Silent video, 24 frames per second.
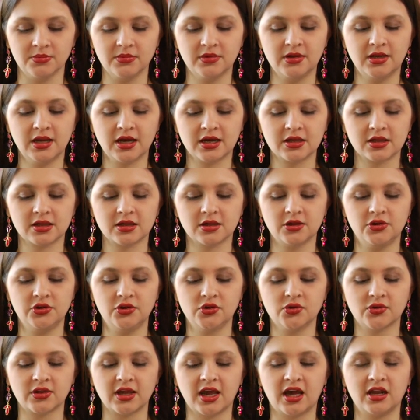Next,
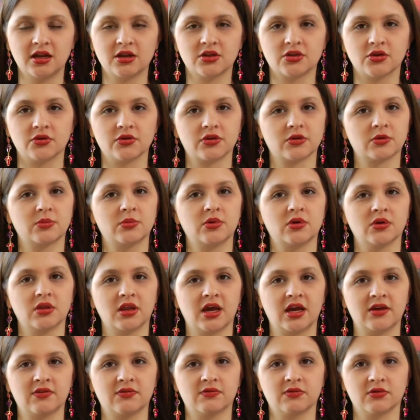use anecdotes from your
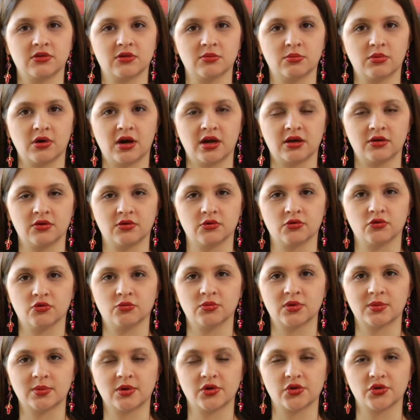life with the bride and
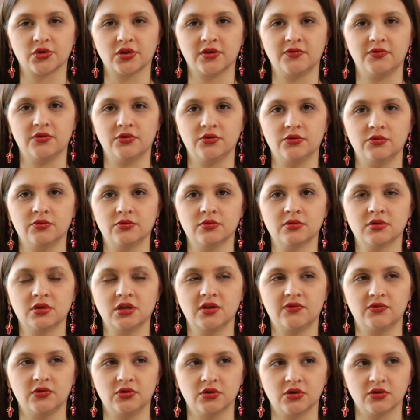groom, especially
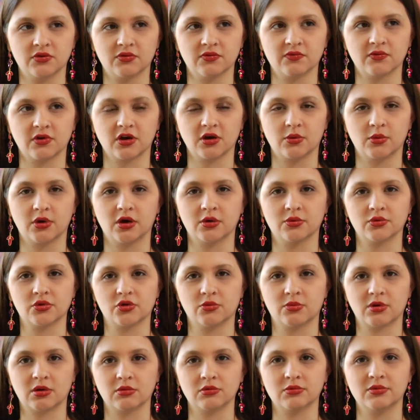if you know them very well, which
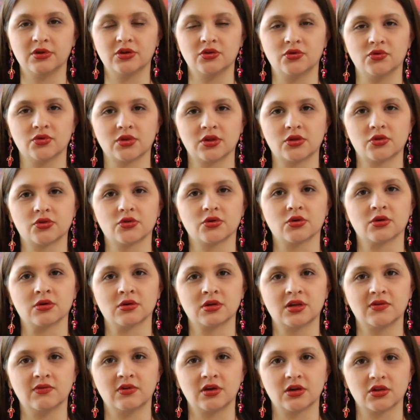you probably do since you're
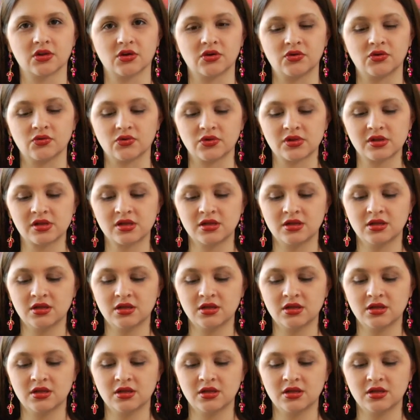giving a toast.